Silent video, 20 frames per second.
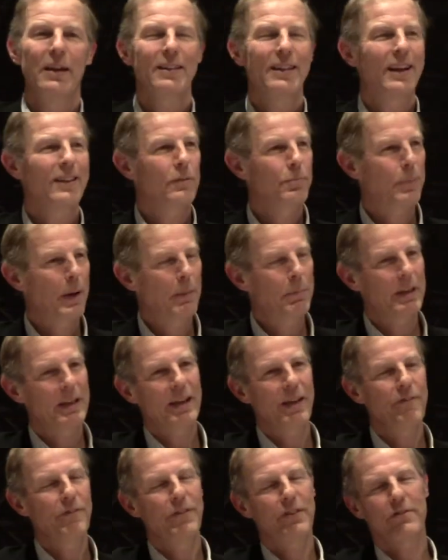That's
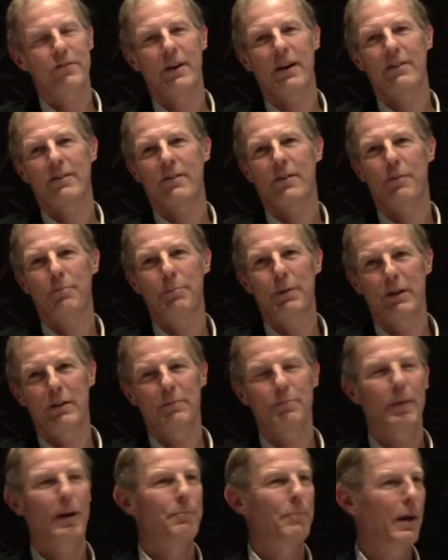public infrastructure
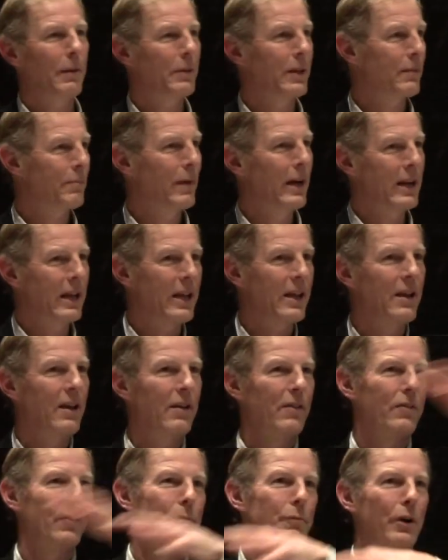built by public money
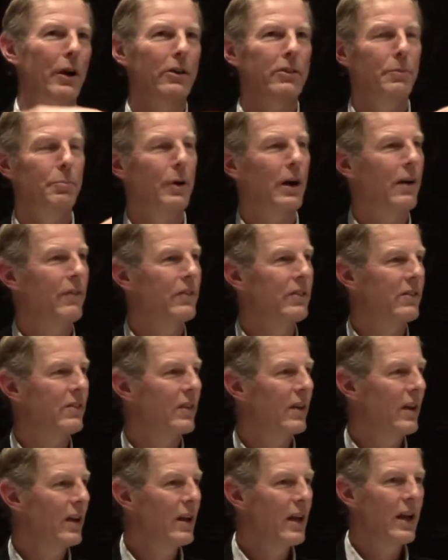from around the province.